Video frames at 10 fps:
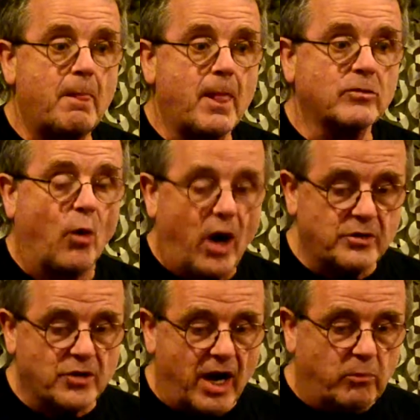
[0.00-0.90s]
so our
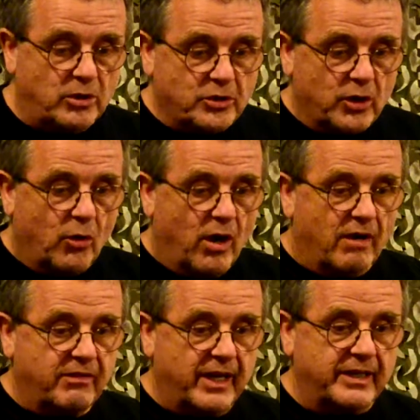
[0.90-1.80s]
job was to go
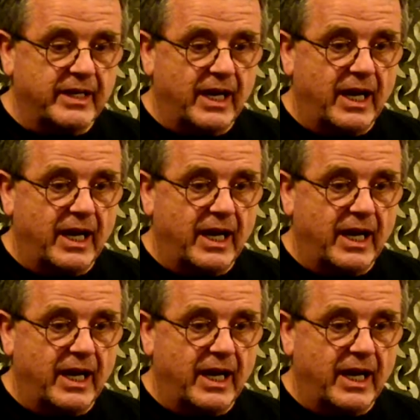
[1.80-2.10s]
off and